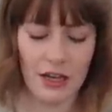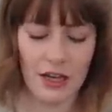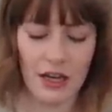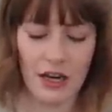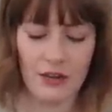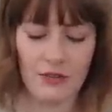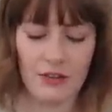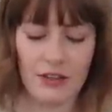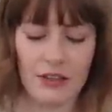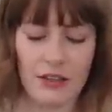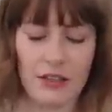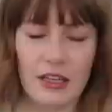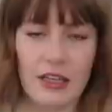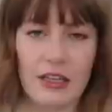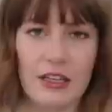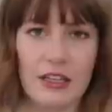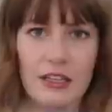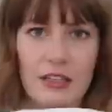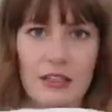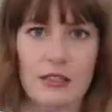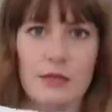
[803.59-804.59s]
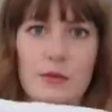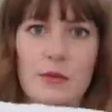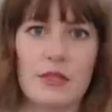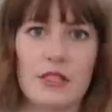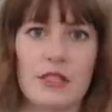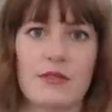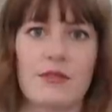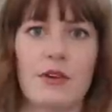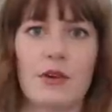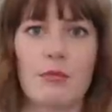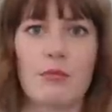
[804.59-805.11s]
Having like a
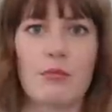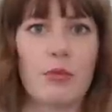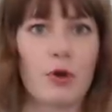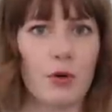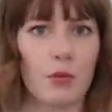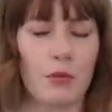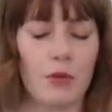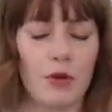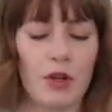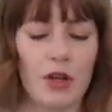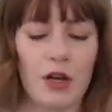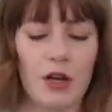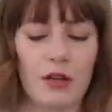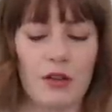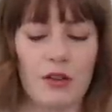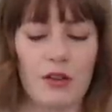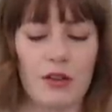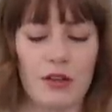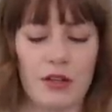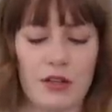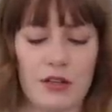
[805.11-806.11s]
specific burp cloth